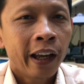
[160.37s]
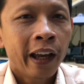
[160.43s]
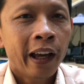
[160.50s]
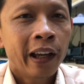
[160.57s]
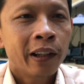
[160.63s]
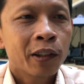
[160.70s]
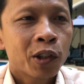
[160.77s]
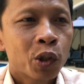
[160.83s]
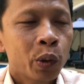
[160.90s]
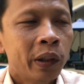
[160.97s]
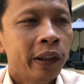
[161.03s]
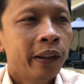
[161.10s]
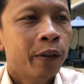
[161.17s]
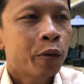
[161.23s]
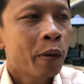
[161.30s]
Um, should
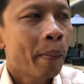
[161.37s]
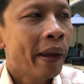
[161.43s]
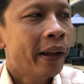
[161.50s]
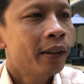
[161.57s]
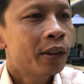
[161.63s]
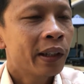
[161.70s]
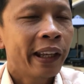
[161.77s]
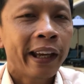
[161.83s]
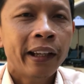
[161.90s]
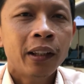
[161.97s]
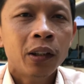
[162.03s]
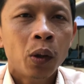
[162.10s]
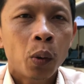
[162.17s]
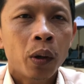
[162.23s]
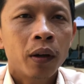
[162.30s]
they remain
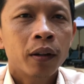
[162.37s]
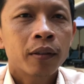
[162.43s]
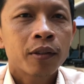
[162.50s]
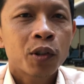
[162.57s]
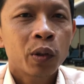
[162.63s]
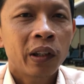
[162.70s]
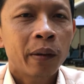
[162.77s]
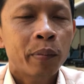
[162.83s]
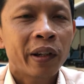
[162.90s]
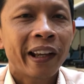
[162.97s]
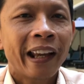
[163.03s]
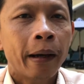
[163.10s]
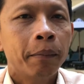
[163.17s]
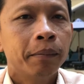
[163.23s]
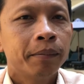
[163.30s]
together or should they
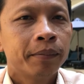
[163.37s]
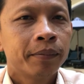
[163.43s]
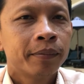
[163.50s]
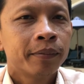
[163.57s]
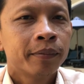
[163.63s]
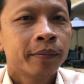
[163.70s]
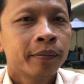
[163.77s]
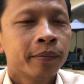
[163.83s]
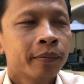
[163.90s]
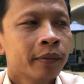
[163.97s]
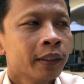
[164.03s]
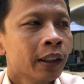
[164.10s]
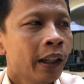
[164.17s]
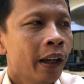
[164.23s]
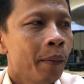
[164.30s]
break up?
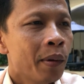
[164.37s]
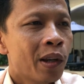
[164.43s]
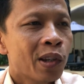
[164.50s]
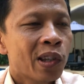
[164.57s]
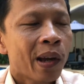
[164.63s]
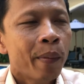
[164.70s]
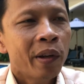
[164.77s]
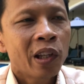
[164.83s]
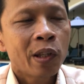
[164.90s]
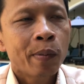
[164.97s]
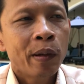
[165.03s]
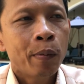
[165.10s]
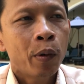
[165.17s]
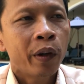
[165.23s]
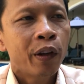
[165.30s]
Because some of these
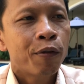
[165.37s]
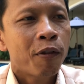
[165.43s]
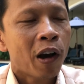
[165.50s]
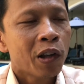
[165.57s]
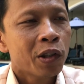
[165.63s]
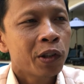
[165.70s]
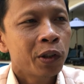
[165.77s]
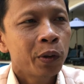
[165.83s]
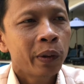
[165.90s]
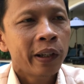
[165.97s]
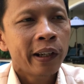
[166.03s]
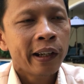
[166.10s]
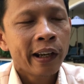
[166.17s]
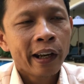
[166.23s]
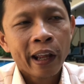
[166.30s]
people, they forced to do
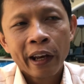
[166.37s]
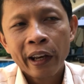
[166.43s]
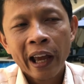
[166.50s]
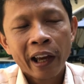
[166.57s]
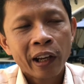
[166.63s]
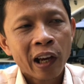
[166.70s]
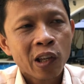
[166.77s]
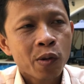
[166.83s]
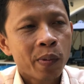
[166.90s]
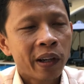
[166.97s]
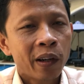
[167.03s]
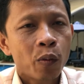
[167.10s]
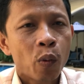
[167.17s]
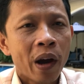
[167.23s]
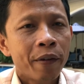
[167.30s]
it and they had a
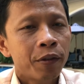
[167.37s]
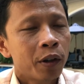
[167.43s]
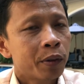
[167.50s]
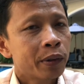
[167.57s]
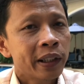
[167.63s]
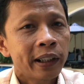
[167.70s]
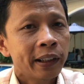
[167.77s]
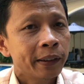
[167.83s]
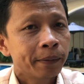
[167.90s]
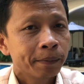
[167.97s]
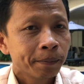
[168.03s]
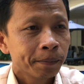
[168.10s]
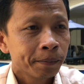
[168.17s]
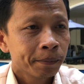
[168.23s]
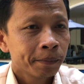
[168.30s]
husband and wife already.
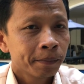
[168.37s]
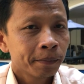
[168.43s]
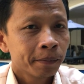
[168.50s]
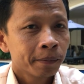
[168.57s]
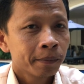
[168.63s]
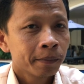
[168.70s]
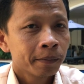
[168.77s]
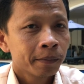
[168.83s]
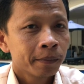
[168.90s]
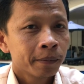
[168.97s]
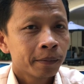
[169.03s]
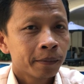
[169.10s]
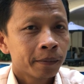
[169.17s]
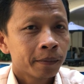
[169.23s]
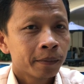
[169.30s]
How long had they
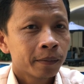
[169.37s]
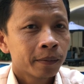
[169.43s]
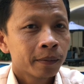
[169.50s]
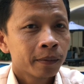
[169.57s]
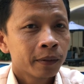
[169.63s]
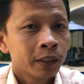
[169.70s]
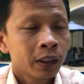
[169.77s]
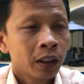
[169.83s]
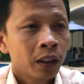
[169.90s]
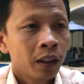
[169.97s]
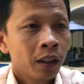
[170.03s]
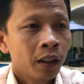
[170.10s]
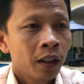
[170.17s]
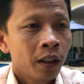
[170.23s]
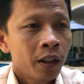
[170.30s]
been together, do you think?
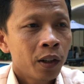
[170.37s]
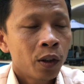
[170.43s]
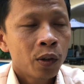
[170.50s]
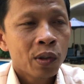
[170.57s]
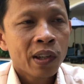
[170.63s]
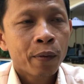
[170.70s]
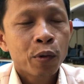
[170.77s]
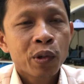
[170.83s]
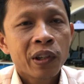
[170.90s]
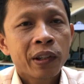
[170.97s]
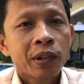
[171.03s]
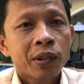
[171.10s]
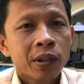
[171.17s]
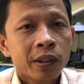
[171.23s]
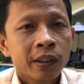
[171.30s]
You know, several
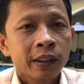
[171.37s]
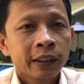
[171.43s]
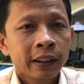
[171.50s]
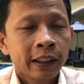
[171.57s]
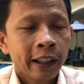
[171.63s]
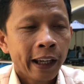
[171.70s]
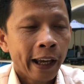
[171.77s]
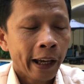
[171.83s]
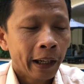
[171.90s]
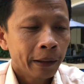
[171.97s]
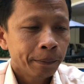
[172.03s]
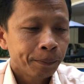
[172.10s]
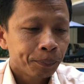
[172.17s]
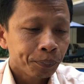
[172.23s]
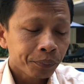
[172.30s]
years. Several years.
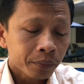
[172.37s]
And